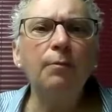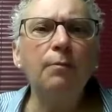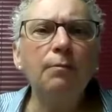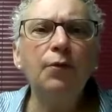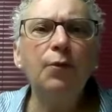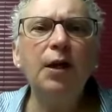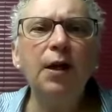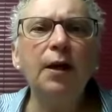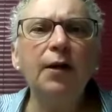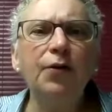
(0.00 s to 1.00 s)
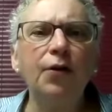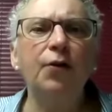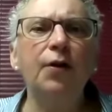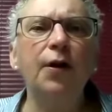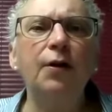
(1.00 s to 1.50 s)
I'm speaking, because
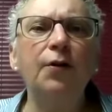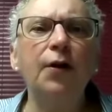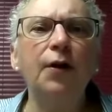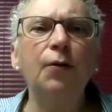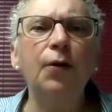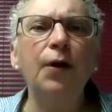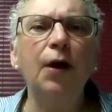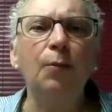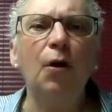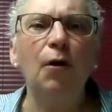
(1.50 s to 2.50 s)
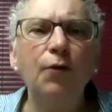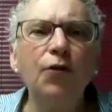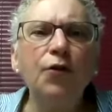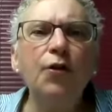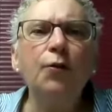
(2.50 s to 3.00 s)
it would help all of
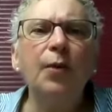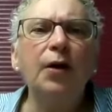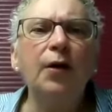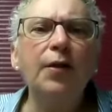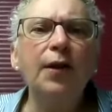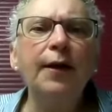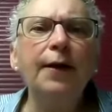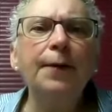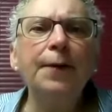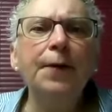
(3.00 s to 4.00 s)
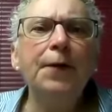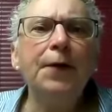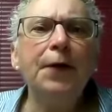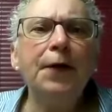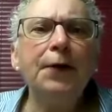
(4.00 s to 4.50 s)
us to hear better, I think.
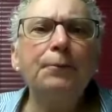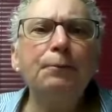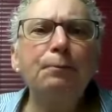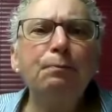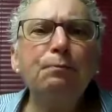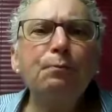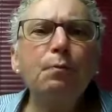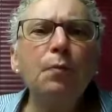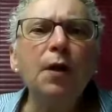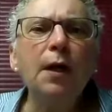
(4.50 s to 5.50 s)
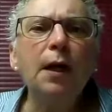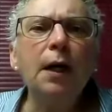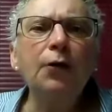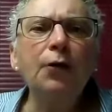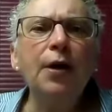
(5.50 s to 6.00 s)

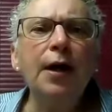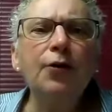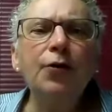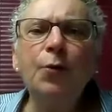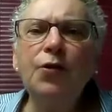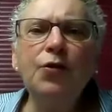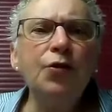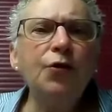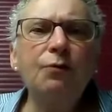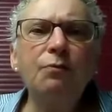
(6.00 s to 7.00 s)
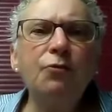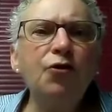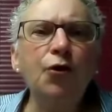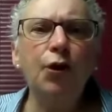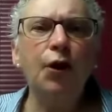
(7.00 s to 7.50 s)
Other announcements, just
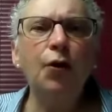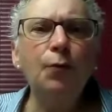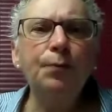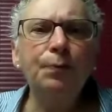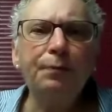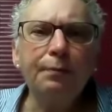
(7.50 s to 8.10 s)
so you know,